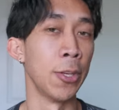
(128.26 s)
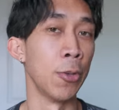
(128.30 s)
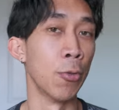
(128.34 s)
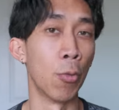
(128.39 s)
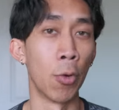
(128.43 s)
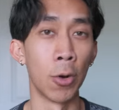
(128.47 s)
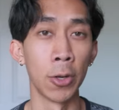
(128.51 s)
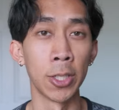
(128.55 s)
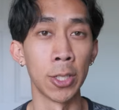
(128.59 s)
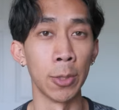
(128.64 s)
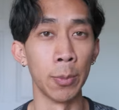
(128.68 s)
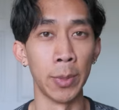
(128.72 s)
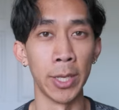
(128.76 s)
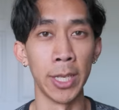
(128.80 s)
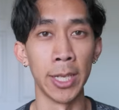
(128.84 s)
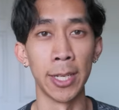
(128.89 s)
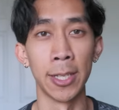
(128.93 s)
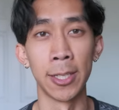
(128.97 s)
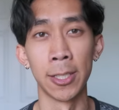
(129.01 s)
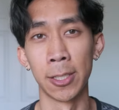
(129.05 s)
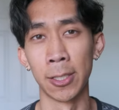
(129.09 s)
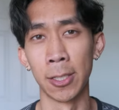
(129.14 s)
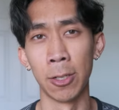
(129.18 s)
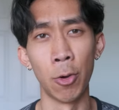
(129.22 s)
you want to be
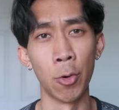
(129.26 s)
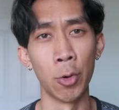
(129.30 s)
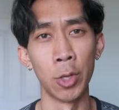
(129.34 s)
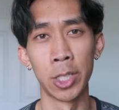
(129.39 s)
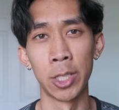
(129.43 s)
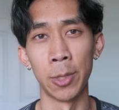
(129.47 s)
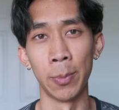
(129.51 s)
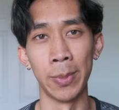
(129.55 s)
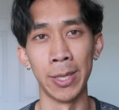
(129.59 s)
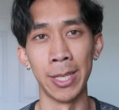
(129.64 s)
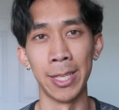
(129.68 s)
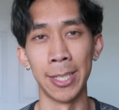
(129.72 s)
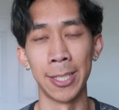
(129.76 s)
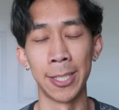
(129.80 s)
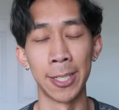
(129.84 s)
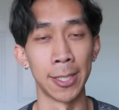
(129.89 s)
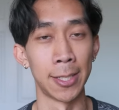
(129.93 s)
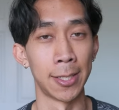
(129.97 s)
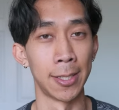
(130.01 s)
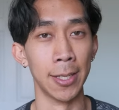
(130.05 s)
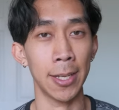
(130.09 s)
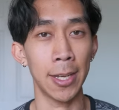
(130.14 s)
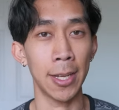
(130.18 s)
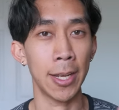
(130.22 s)
is going to be
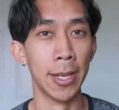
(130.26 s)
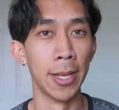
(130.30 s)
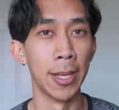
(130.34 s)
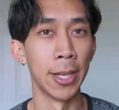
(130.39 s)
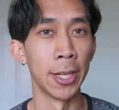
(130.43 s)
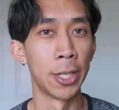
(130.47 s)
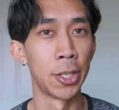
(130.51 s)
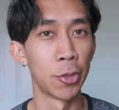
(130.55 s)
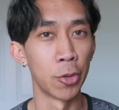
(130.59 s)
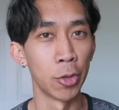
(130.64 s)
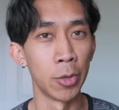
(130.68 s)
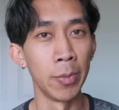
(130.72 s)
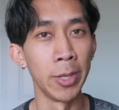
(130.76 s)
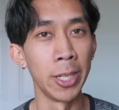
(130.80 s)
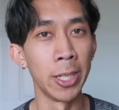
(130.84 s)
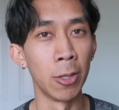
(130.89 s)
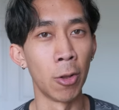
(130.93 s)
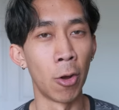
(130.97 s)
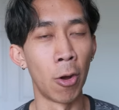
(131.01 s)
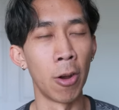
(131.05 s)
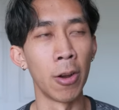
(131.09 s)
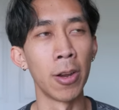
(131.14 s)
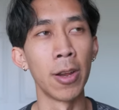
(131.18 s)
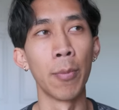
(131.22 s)
just extremely
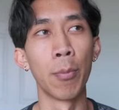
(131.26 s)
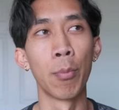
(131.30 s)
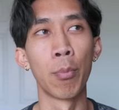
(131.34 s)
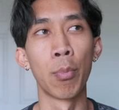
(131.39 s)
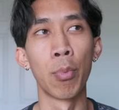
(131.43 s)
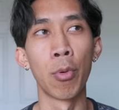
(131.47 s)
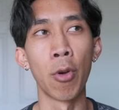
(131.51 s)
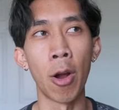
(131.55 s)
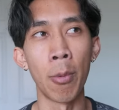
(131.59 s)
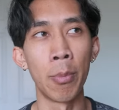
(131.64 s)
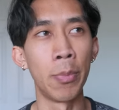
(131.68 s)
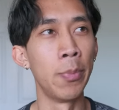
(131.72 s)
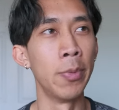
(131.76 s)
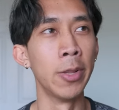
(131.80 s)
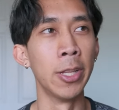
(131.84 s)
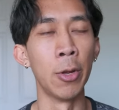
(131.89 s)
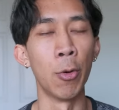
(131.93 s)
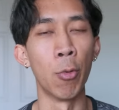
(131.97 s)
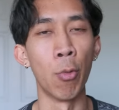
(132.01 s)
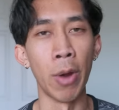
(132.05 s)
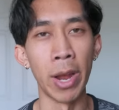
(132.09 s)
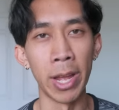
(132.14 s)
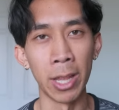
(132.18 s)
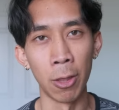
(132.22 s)
long, probably
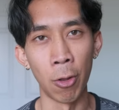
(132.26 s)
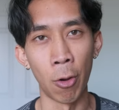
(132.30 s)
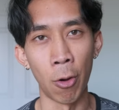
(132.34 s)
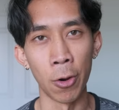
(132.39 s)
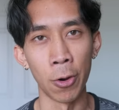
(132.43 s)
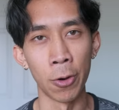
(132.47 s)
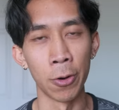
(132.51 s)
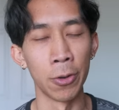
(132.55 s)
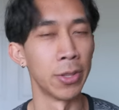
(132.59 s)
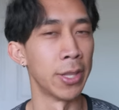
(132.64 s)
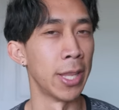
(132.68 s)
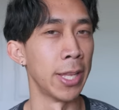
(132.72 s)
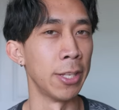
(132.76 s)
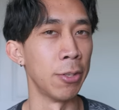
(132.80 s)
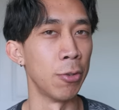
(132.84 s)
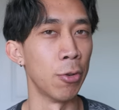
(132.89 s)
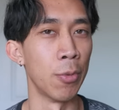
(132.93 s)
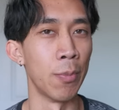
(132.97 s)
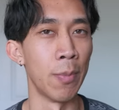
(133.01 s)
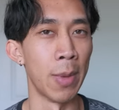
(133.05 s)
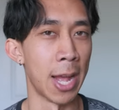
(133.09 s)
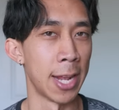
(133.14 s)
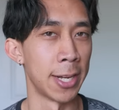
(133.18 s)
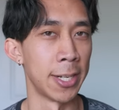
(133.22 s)
way longer than you
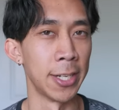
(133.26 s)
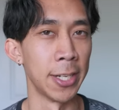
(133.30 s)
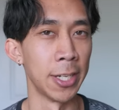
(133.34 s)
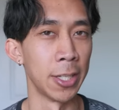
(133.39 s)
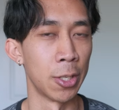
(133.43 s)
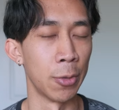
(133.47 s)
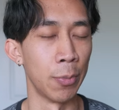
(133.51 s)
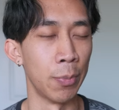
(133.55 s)
imagine it to